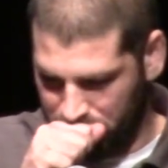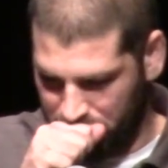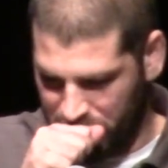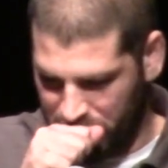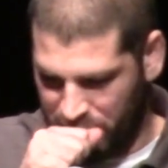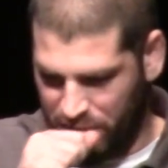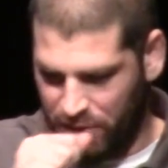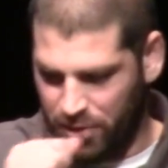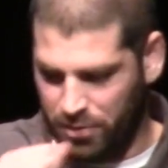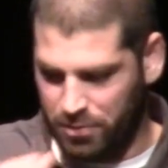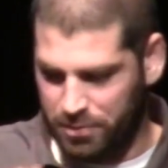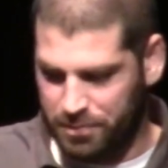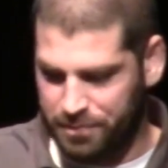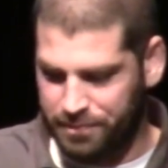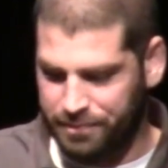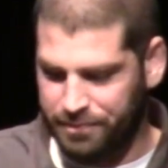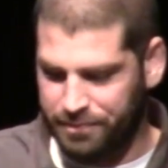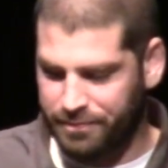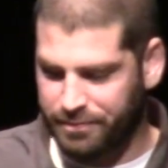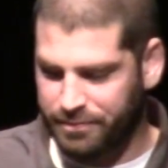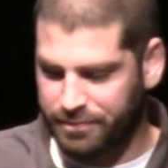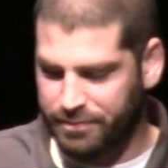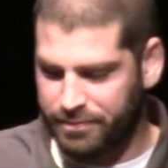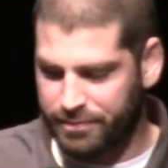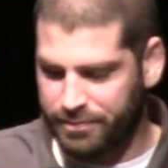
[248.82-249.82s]
So,
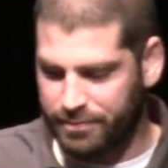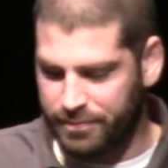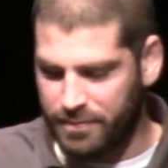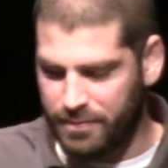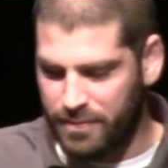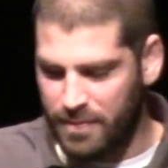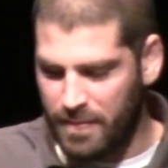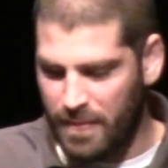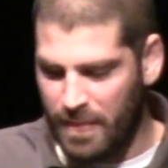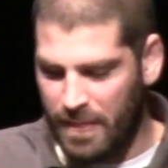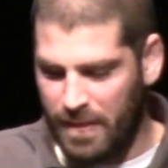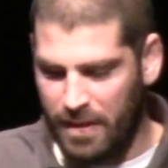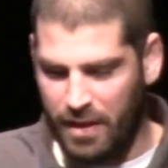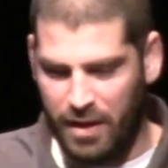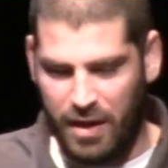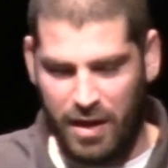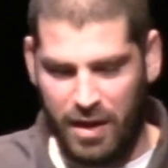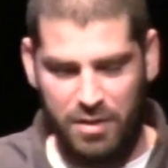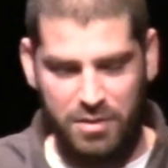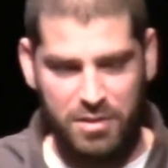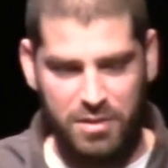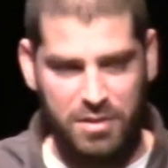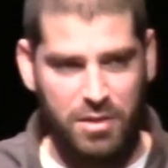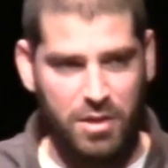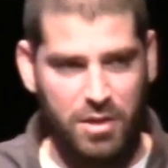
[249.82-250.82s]

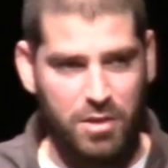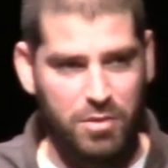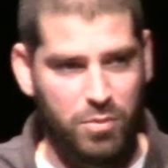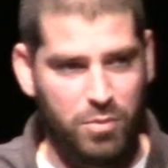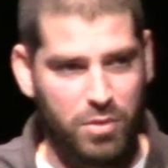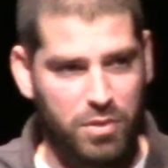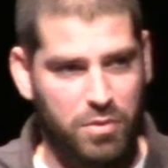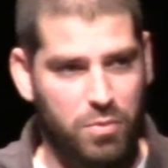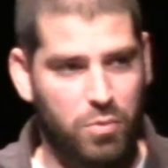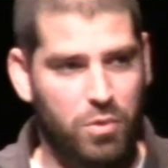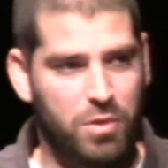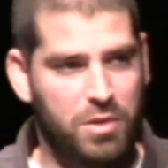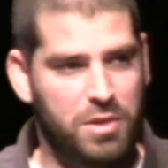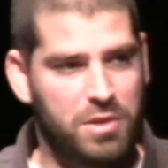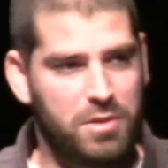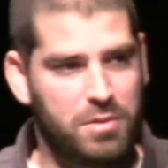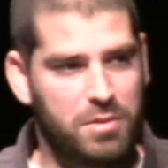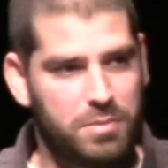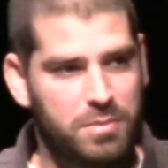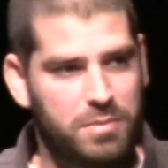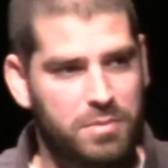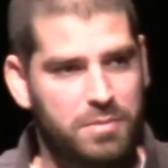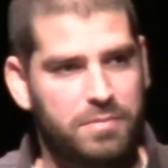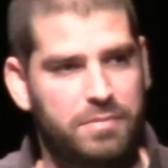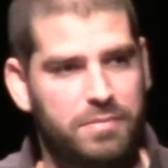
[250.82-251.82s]
I'll start with worship.